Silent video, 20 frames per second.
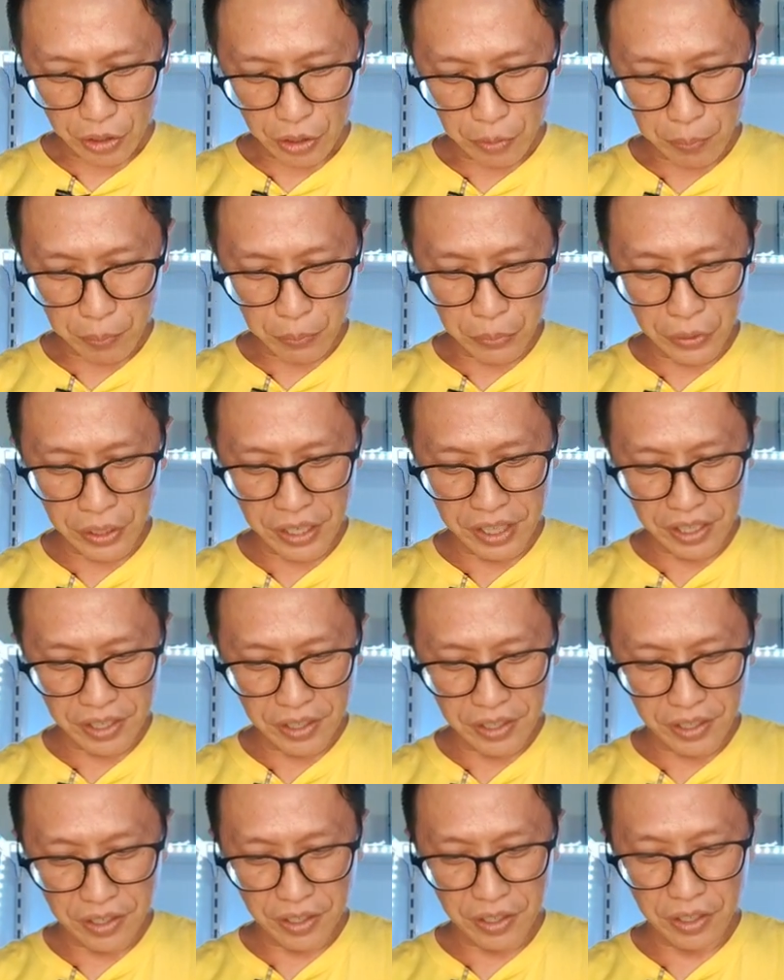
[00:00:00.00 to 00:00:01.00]
You put it
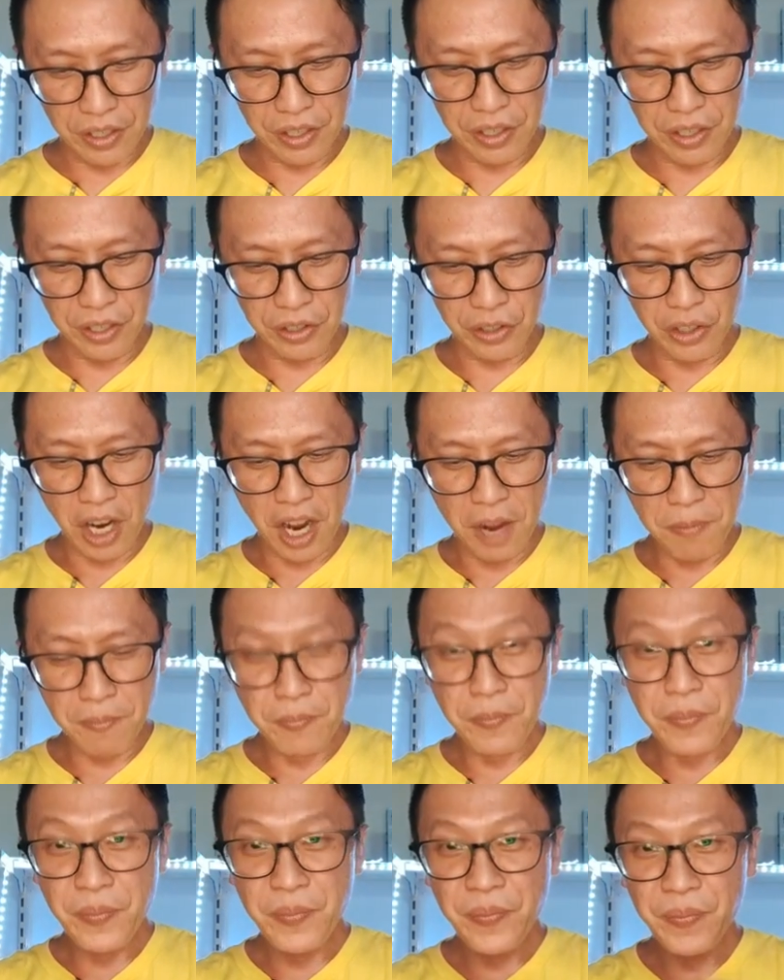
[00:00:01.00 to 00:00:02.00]
on
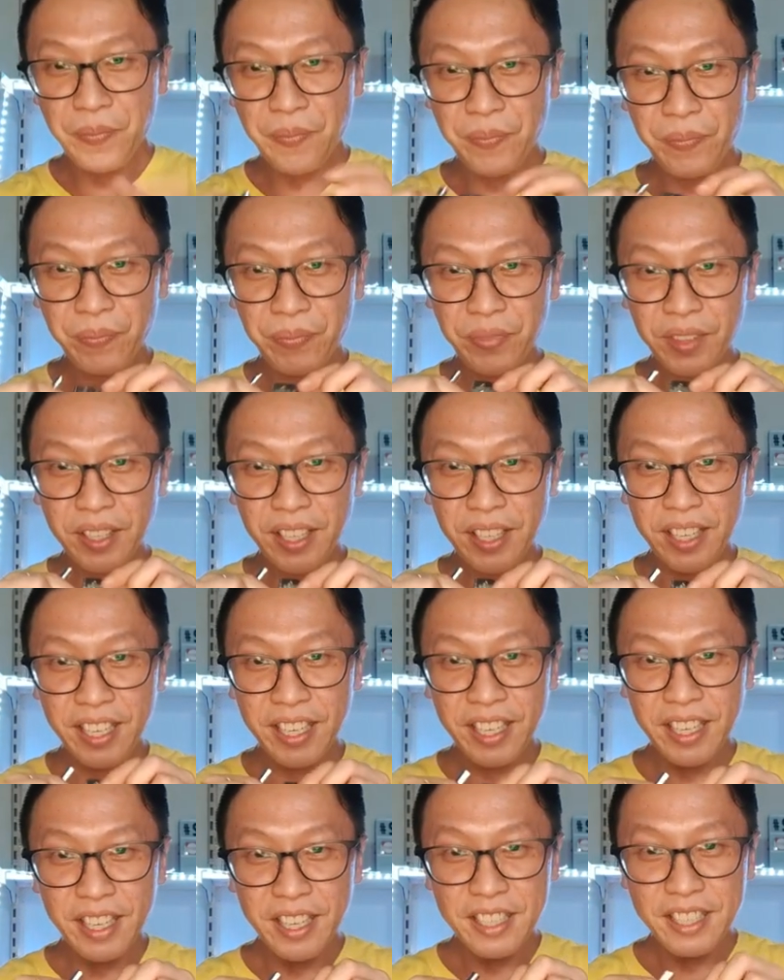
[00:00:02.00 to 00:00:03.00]
top.
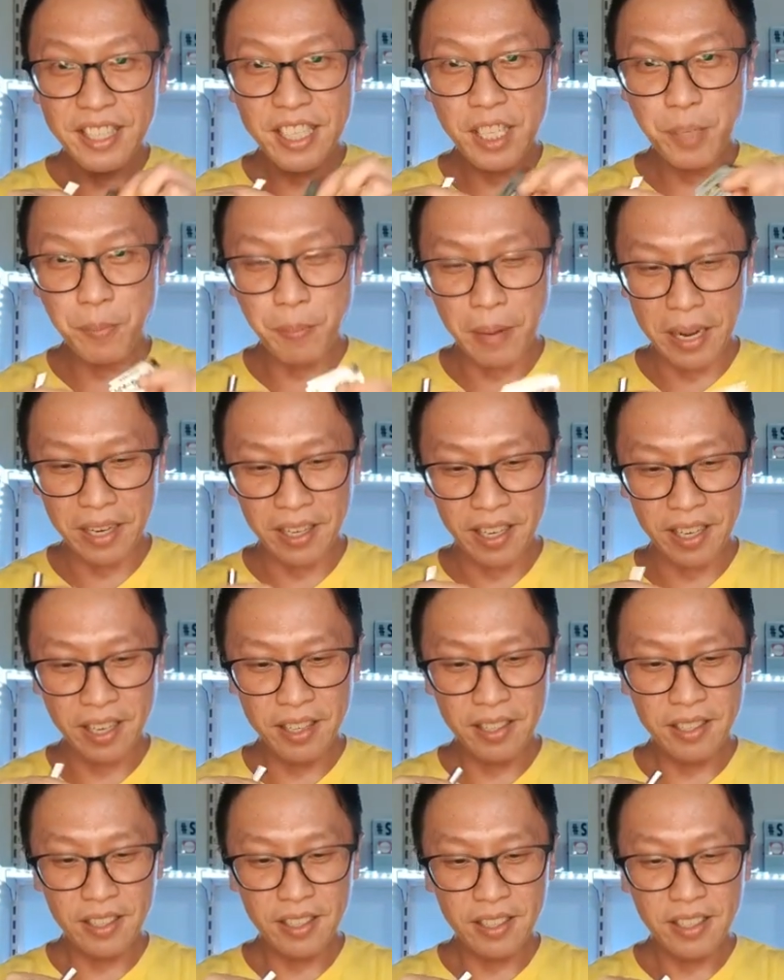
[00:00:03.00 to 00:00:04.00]
Okay, this
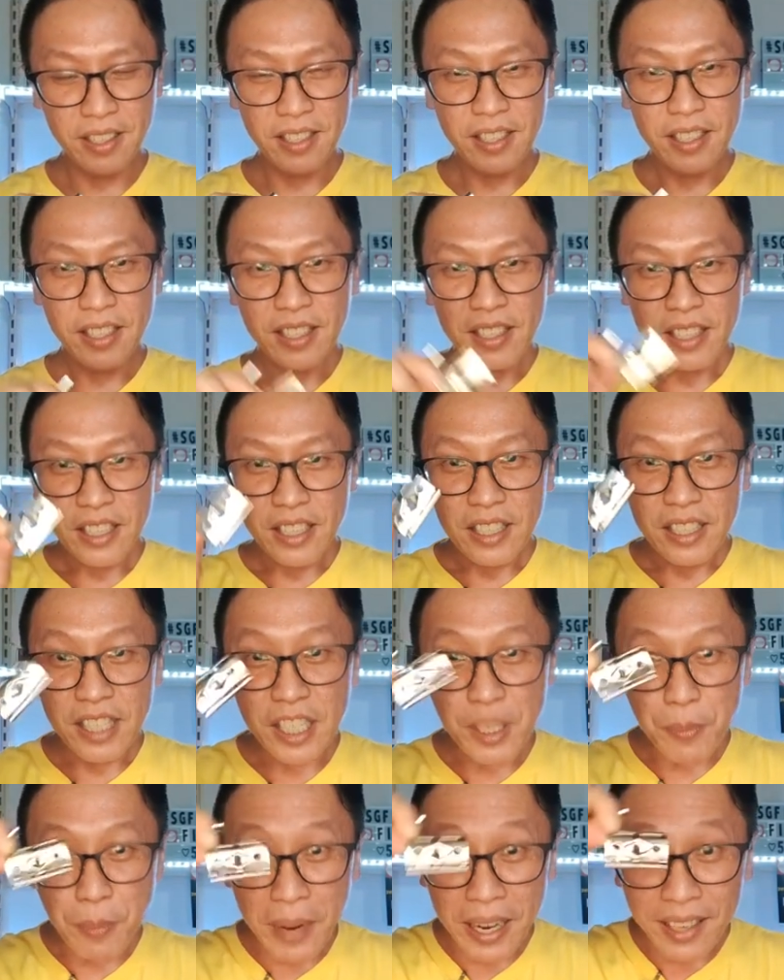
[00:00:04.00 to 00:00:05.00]
part,
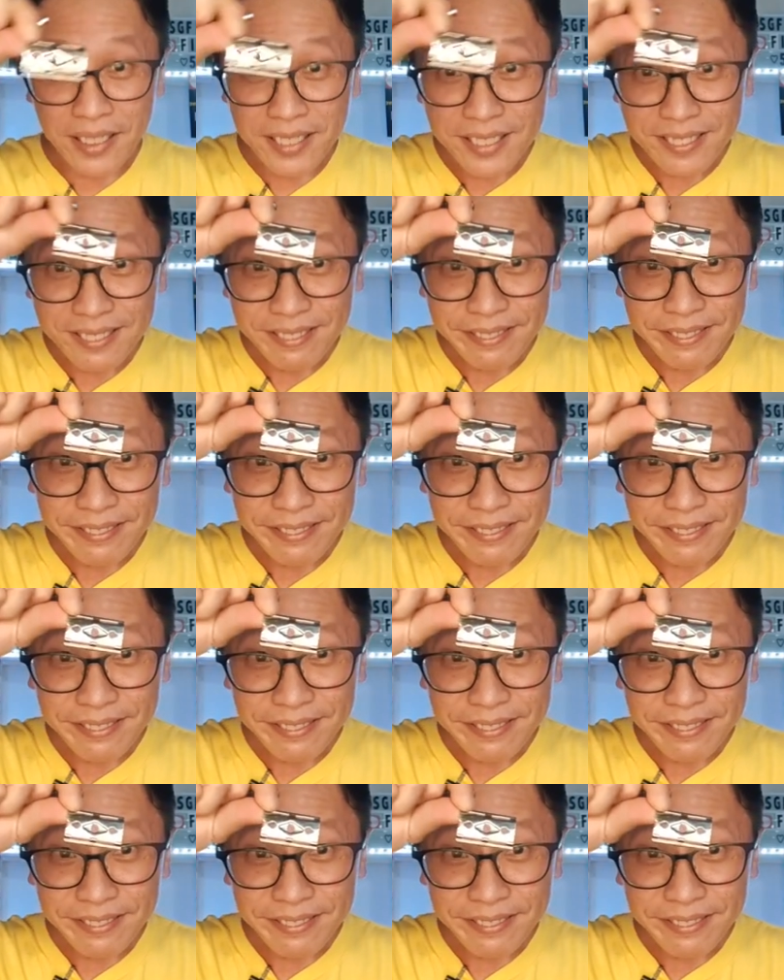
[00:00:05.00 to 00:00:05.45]
this part.